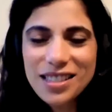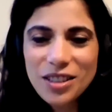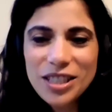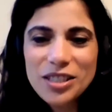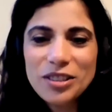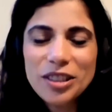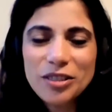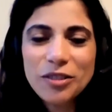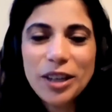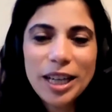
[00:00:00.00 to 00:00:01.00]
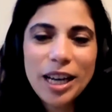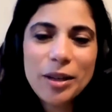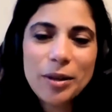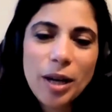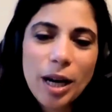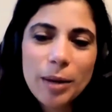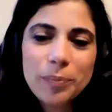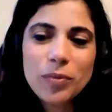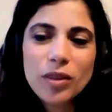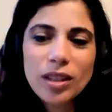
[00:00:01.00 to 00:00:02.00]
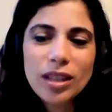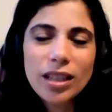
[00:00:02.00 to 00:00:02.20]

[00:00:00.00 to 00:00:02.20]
so that's great. And I